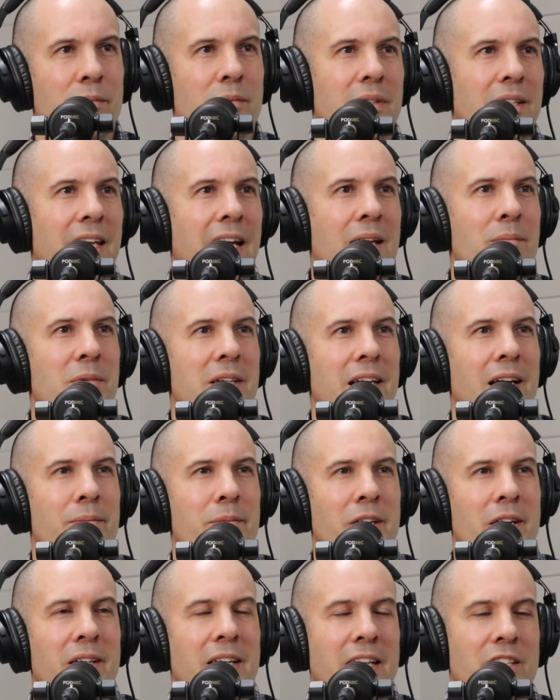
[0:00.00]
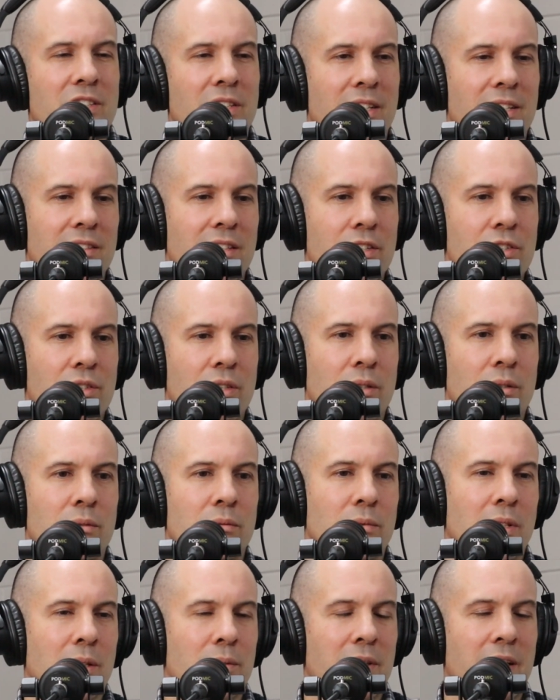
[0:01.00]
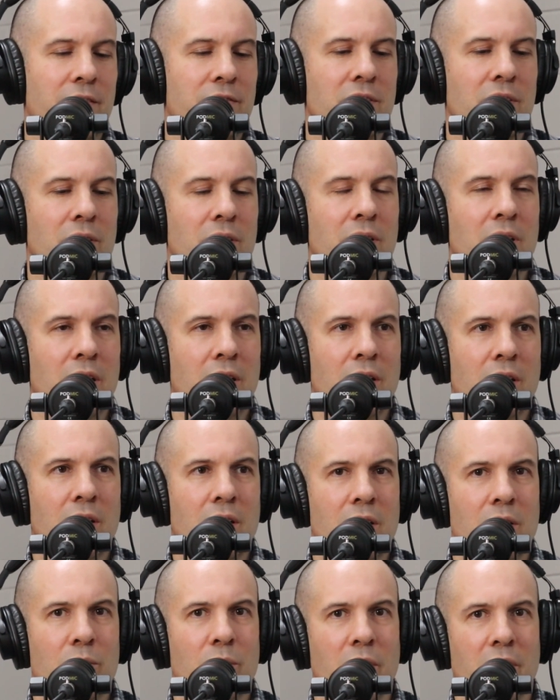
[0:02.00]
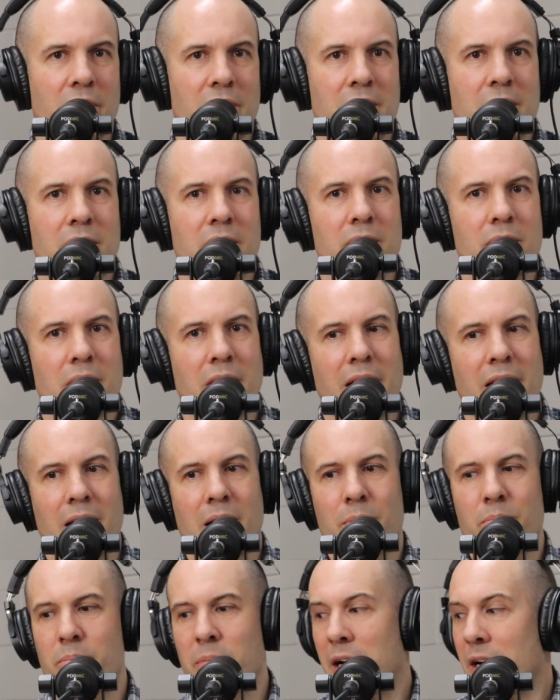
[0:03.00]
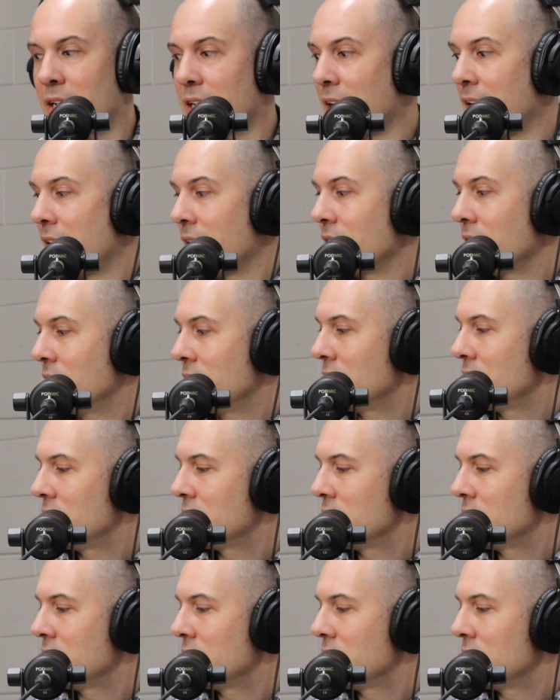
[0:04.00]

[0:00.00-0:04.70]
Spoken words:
It can become an OH&S issue where we have to really barricade